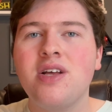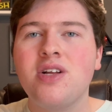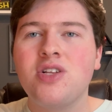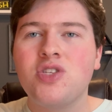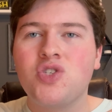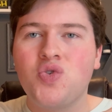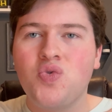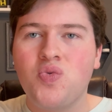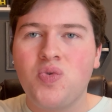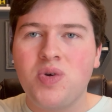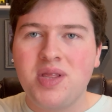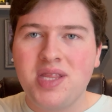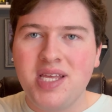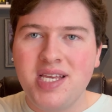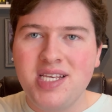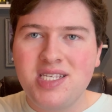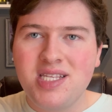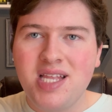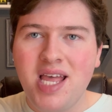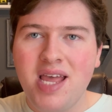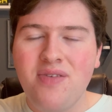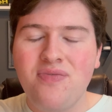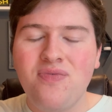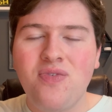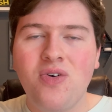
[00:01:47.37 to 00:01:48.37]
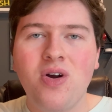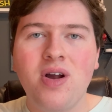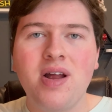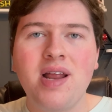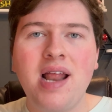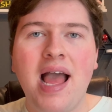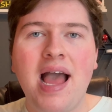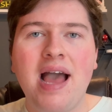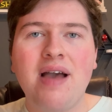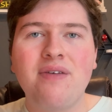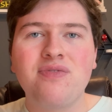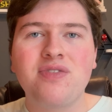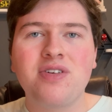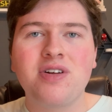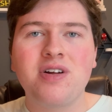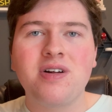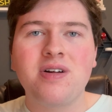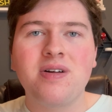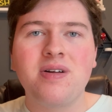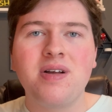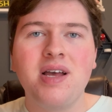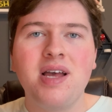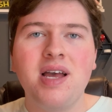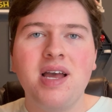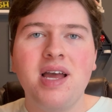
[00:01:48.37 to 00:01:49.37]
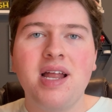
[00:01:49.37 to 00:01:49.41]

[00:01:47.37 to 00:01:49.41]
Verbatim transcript: to release date for it after